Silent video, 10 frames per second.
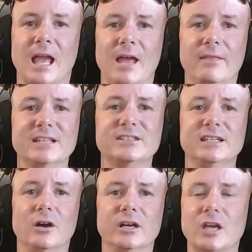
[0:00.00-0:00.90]
that's it,
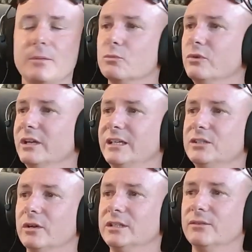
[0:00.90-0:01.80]
guys. Hope you really
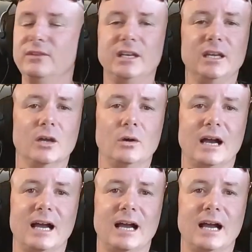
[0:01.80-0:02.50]
enjoyed the video.